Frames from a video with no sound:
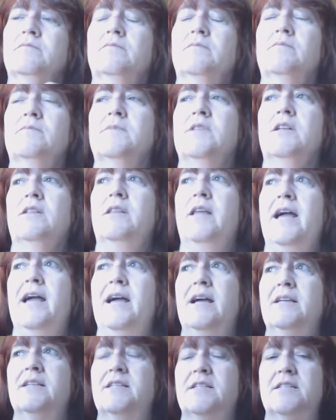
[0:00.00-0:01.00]
the
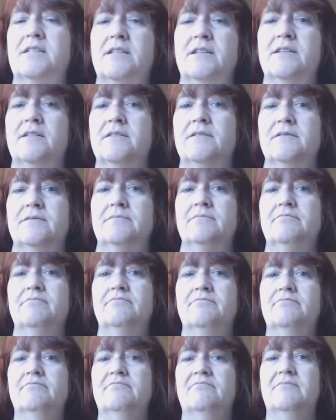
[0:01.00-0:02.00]
last
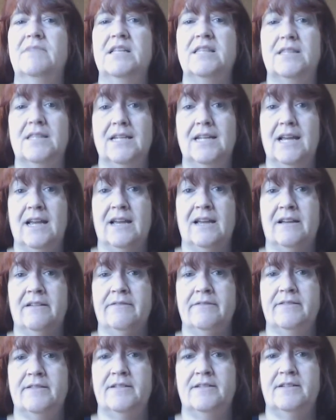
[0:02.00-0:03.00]
month and a
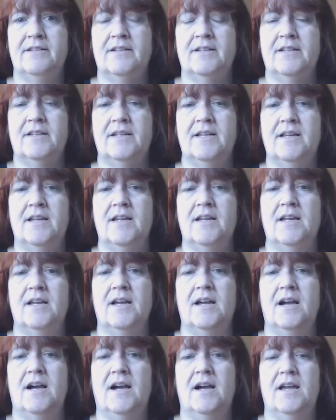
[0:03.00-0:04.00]
half,
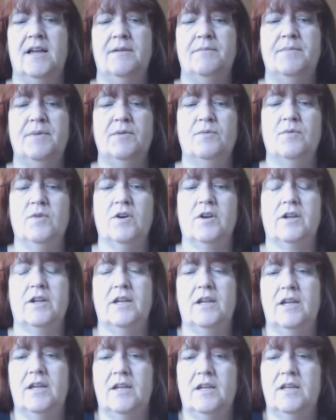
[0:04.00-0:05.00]
I have been
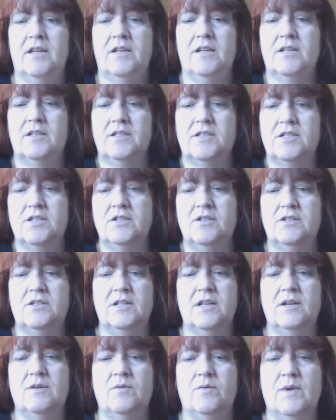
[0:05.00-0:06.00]
working
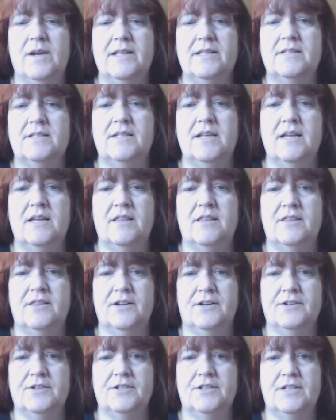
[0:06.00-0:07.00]
Tuesday, Wednesday,
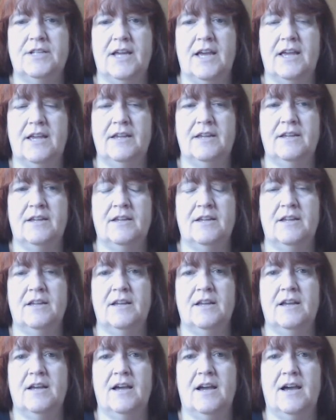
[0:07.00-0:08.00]
Thursday.
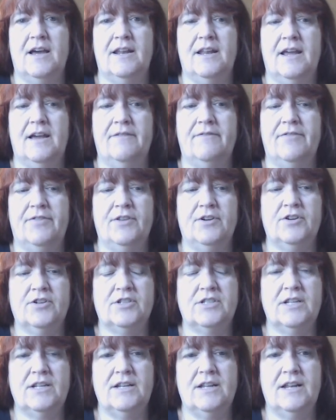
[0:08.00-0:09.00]
I'd have
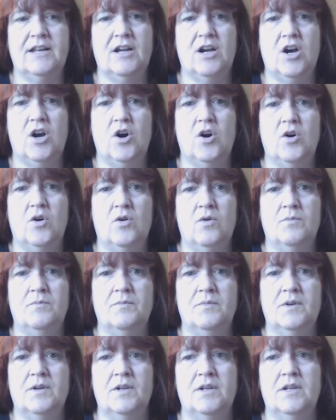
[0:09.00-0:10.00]
Thursday night at
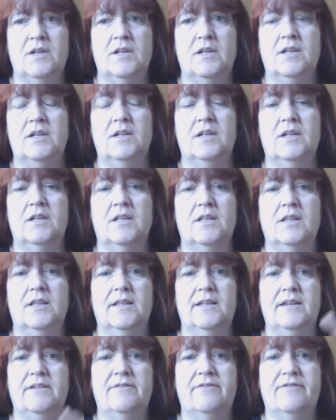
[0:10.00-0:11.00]
home
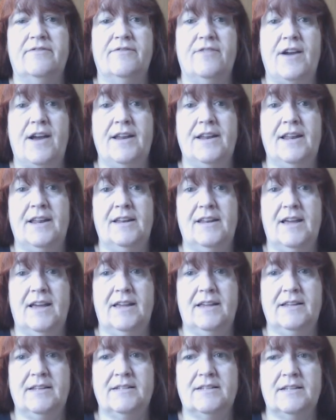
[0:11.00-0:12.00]
leave Friday
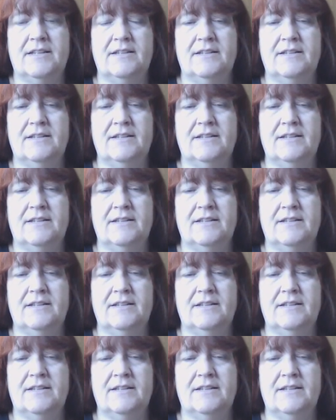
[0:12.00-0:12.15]
night